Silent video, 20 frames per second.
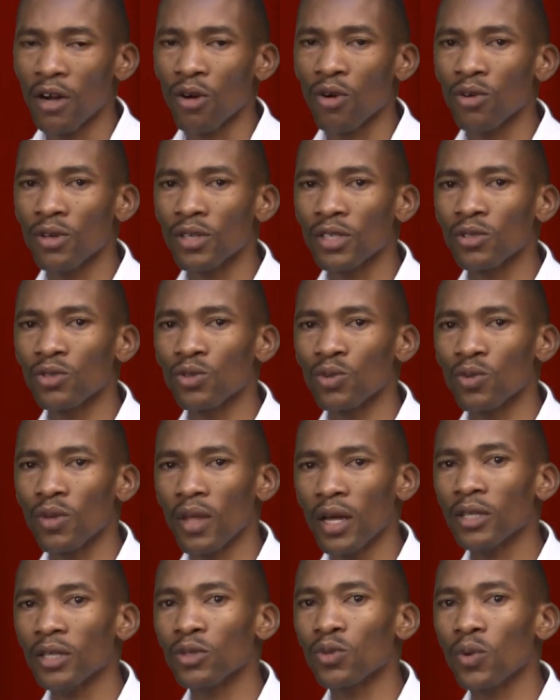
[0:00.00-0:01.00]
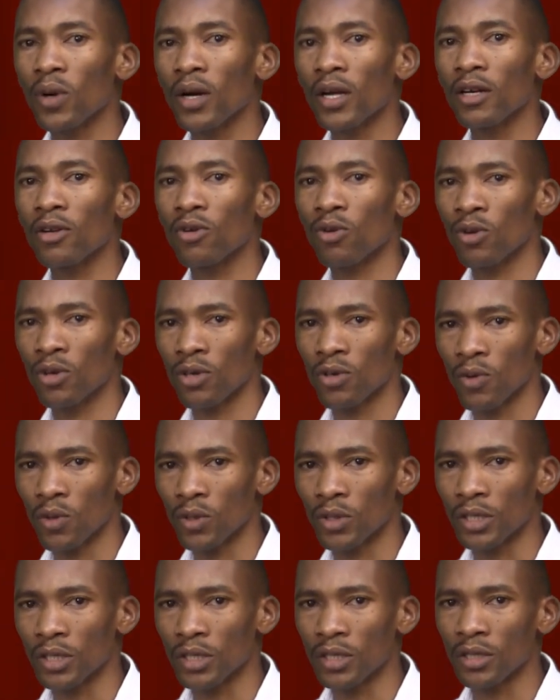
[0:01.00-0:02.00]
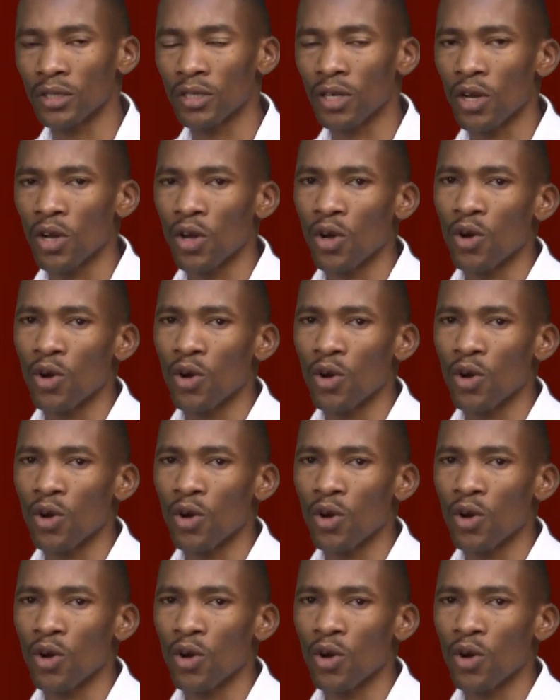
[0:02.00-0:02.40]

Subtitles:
according to that word or not.